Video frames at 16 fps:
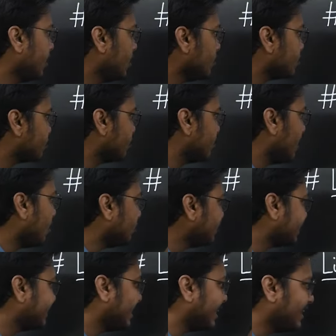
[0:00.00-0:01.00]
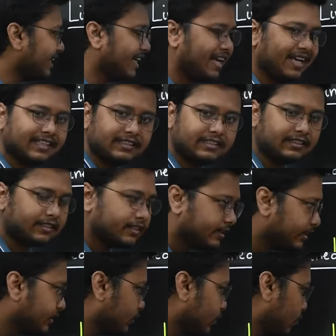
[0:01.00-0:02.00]
so now the set S
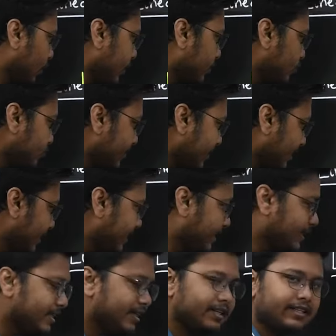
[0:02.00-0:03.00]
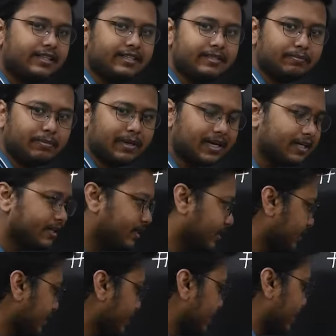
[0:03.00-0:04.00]
is going to be linearly
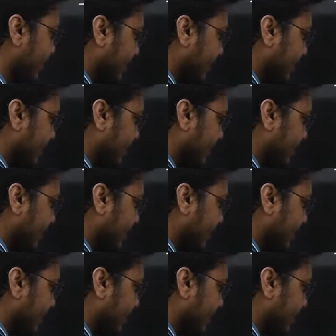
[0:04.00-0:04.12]
dependent